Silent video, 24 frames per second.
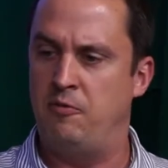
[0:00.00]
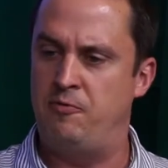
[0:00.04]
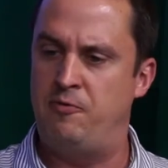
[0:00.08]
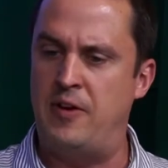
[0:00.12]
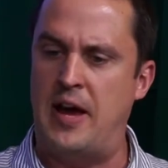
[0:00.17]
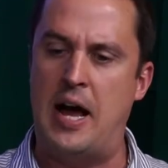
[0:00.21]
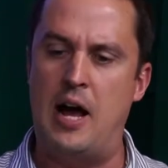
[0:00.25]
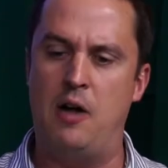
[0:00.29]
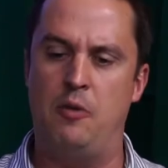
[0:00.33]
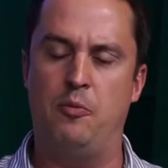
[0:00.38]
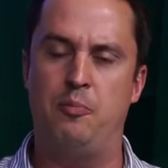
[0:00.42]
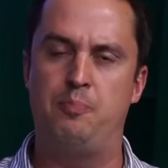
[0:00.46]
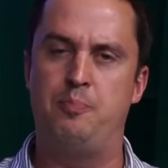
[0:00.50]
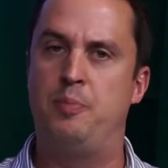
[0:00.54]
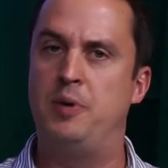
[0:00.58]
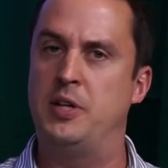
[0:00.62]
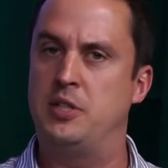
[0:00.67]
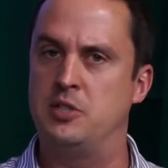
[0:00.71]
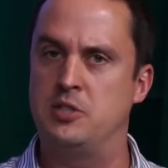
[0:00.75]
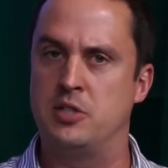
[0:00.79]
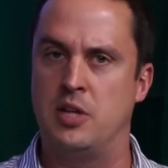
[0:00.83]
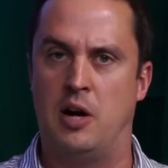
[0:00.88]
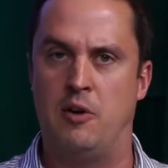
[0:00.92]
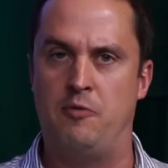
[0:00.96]
foul
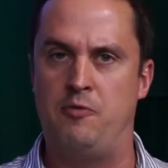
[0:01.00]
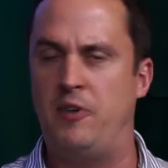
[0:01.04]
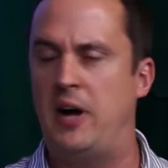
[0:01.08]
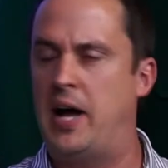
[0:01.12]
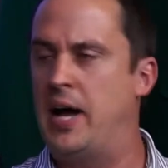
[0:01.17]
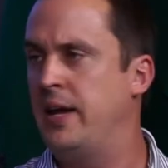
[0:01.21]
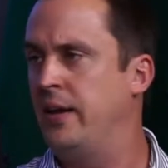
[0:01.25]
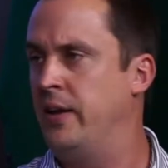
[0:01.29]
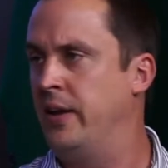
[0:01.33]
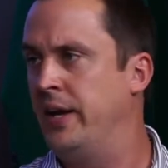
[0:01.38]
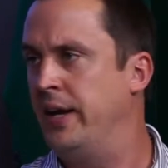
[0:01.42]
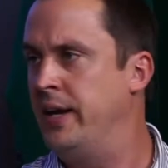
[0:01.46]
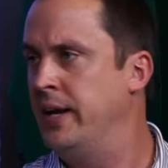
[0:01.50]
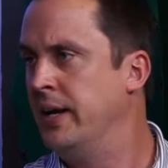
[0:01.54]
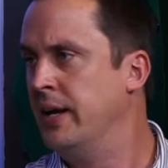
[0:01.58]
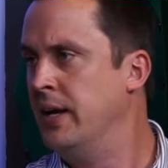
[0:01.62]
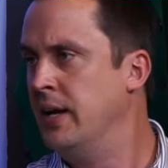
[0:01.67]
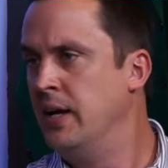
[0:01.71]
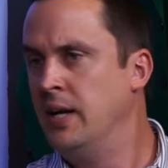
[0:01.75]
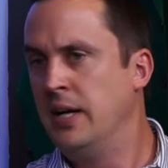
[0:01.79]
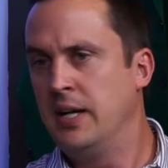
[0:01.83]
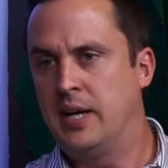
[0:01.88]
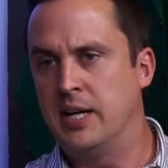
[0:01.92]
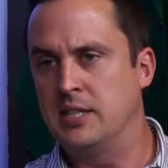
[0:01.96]
pitches off, finally
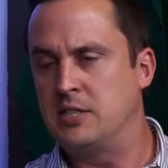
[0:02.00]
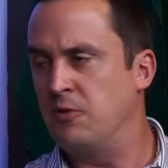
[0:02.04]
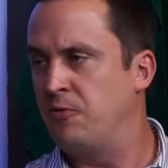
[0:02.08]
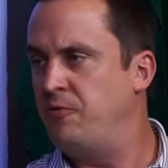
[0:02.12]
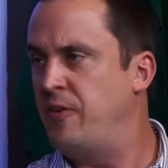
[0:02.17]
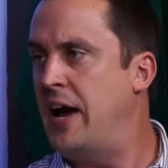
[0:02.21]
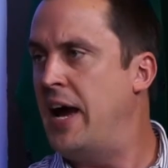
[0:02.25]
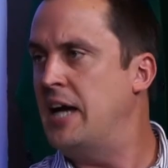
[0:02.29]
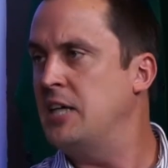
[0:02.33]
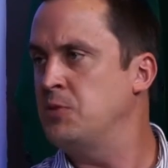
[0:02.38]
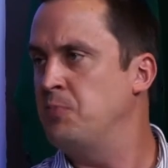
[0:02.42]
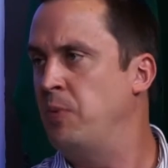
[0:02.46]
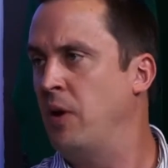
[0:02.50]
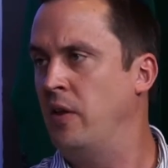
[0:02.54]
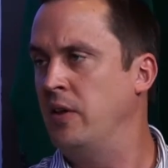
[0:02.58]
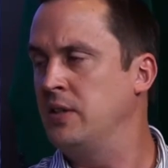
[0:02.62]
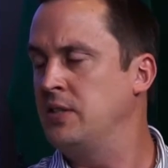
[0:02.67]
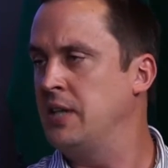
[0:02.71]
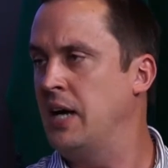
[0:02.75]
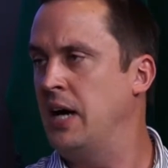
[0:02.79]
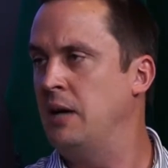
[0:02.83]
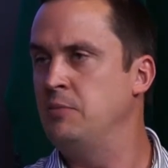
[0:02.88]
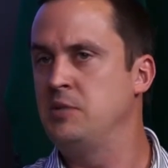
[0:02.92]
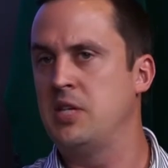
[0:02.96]
gets a fastball, he
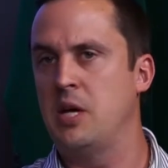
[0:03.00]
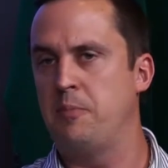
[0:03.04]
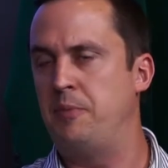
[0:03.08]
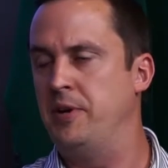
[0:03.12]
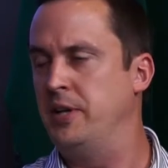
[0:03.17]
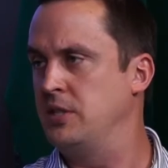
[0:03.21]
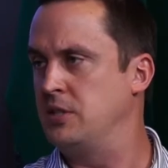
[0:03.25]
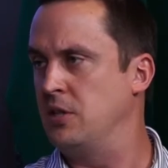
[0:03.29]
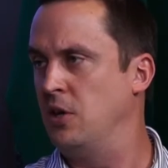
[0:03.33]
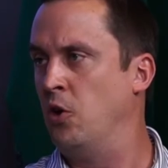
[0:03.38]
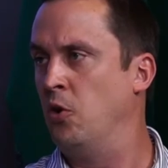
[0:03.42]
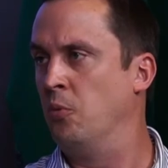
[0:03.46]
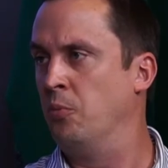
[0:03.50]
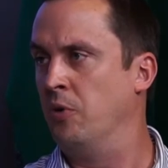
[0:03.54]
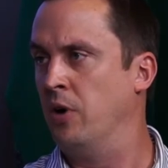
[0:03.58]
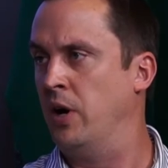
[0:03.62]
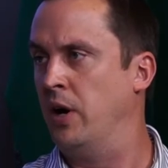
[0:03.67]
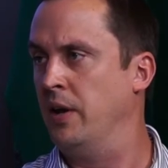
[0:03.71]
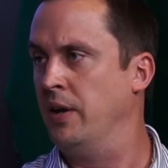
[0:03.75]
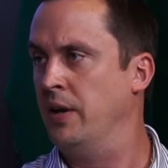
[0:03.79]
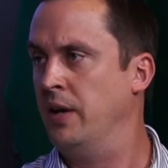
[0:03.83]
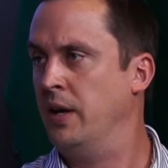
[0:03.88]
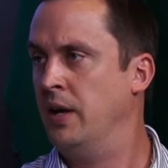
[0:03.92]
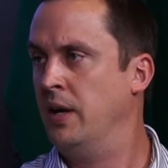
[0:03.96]
times up, and hits a home
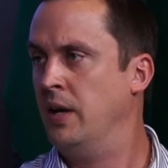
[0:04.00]
run.